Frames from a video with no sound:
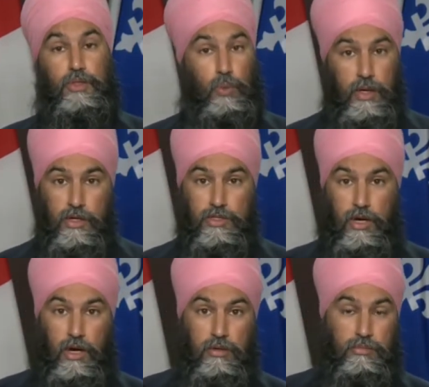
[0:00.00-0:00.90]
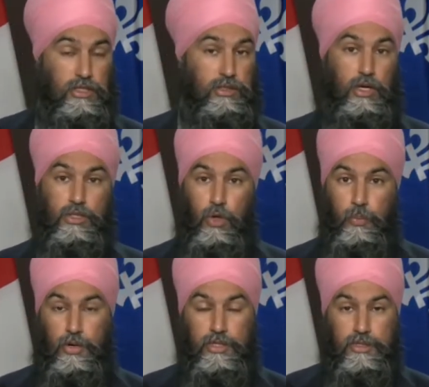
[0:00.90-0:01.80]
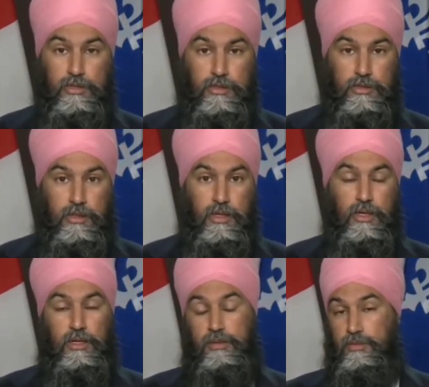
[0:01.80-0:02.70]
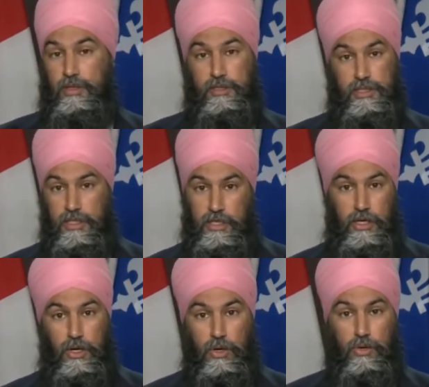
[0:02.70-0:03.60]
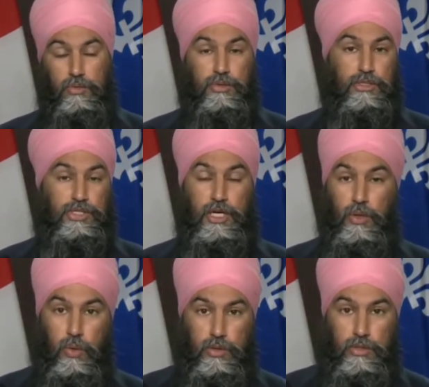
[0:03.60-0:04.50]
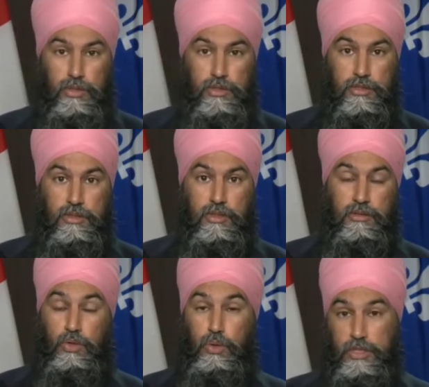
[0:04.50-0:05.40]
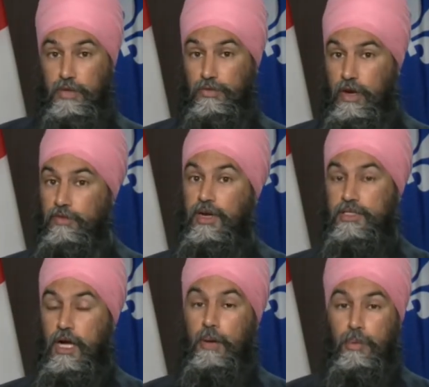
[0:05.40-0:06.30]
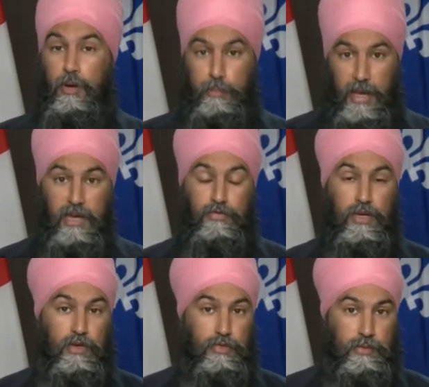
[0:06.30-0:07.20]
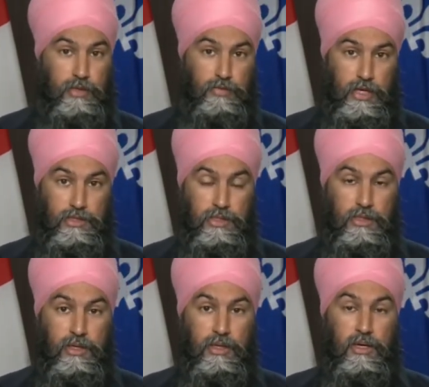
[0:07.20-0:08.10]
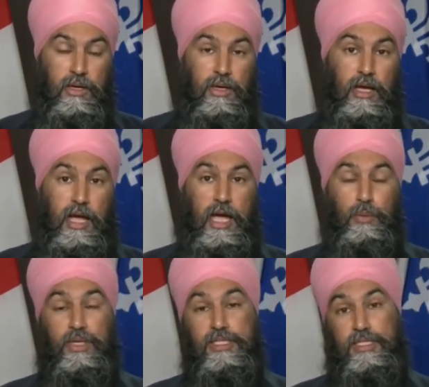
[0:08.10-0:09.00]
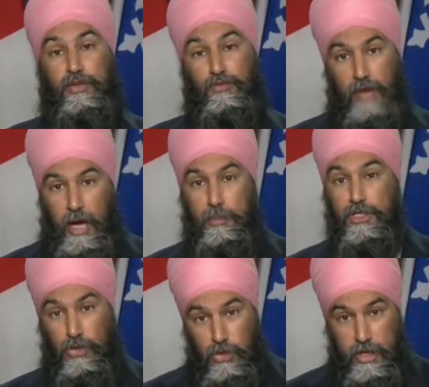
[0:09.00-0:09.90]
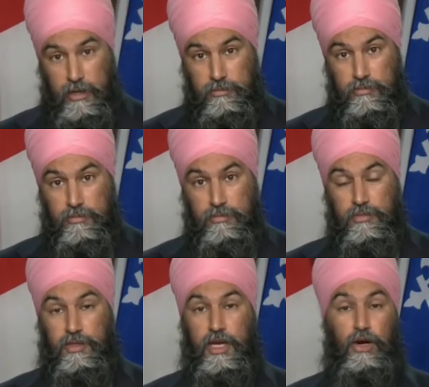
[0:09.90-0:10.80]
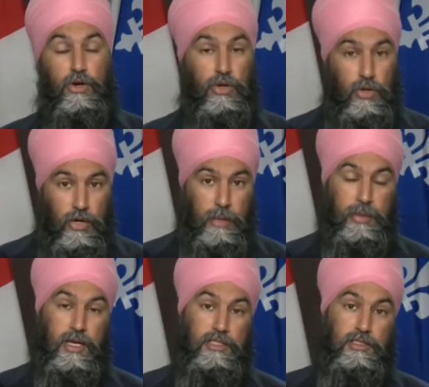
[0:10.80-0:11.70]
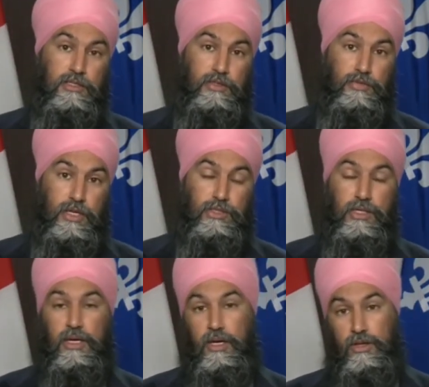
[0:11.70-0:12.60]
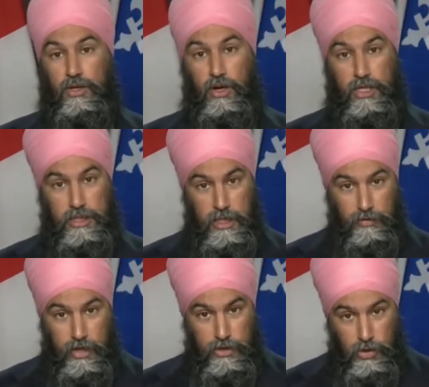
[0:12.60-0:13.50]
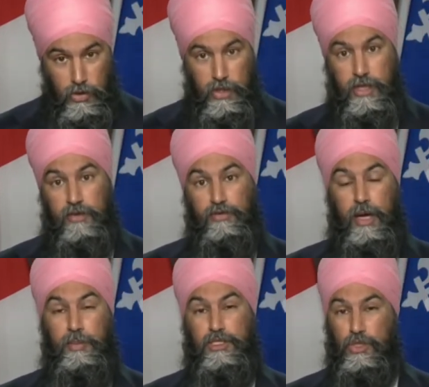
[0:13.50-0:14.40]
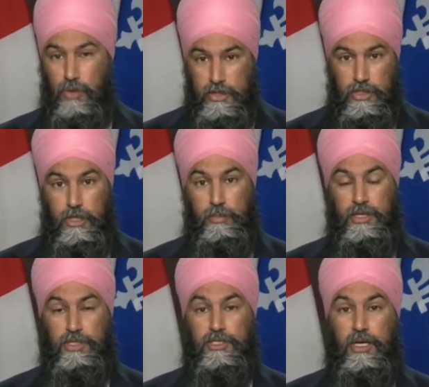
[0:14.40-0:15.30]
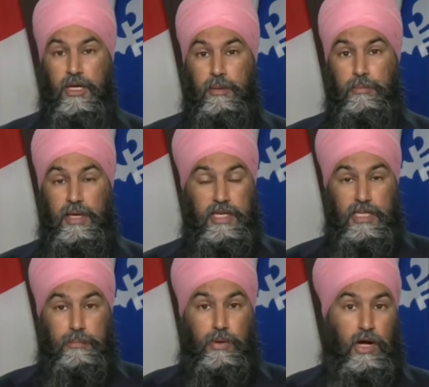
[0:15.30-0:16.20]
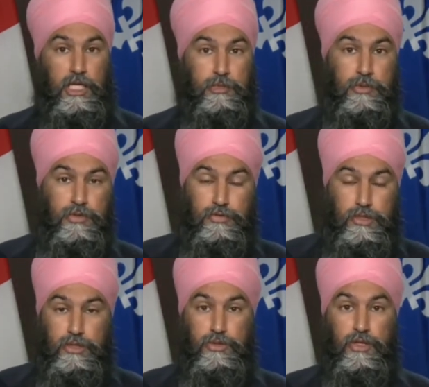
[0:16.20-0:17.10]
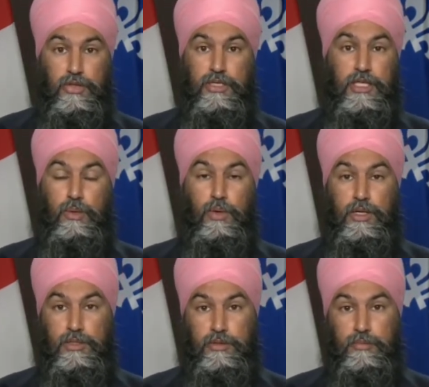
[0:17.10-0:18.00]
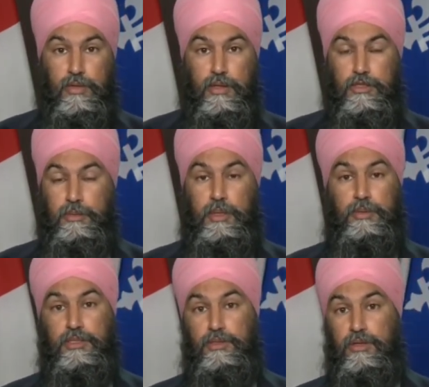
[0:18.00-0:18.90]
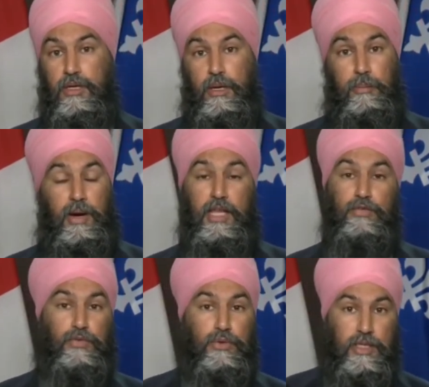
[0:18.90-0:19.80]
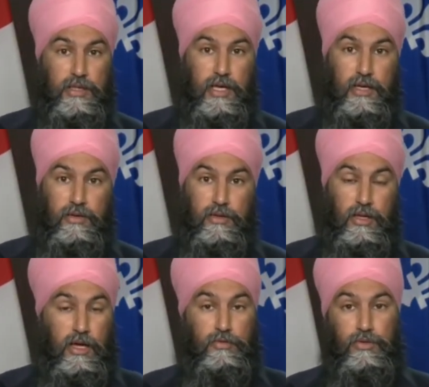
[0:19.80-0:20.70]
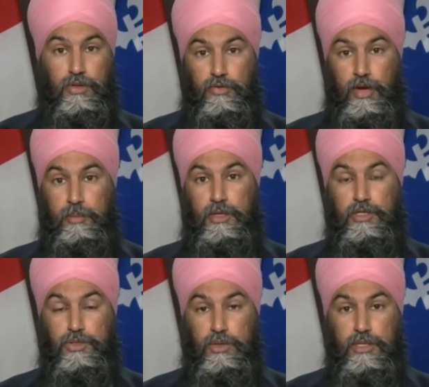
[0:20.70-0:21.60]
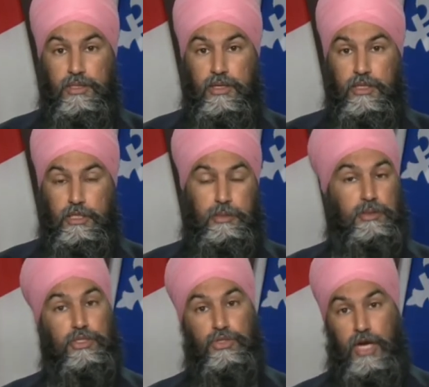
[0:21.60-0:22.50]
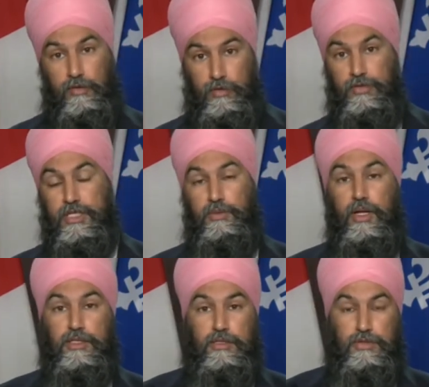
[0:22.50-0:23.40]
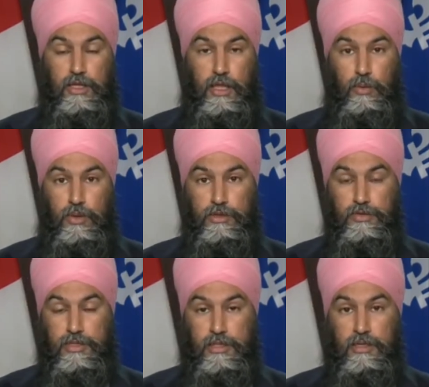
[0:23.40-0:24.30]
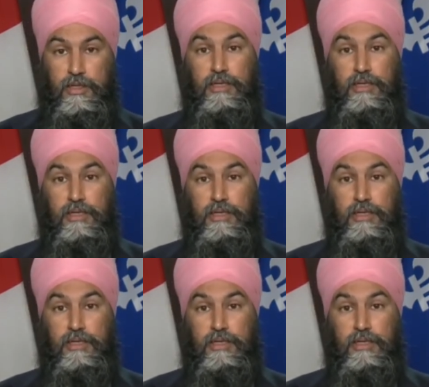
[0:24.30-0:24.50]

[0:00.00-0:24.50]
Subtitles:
The winners are these large corporations, the CEO, the shareholders. Those at the very, very top are benefiting from the inflation. And we see families hurting. They are hurting because of this inflation. The cost of living is hurting families, crunching their budgets, making it impossible to do the things that they want to do, to be able to buy the food that they love or their family enjoys, to be able to travel and visit relatives that they want to visit.